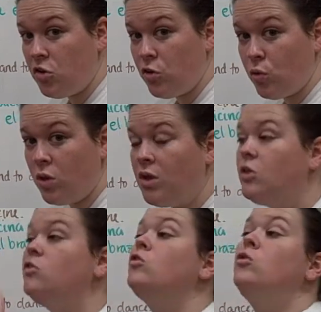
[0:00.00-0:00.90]
to?
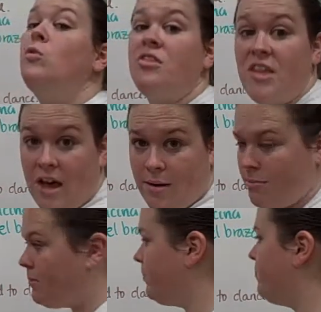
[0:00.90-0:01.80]
To them.
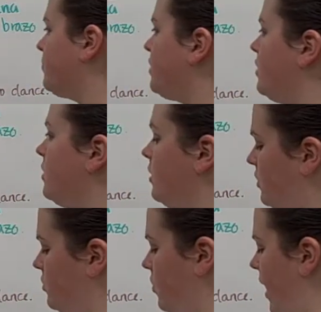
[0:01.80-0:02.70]

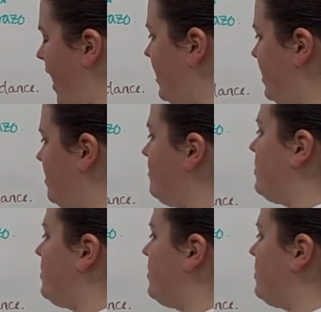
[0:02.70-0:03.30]
So I give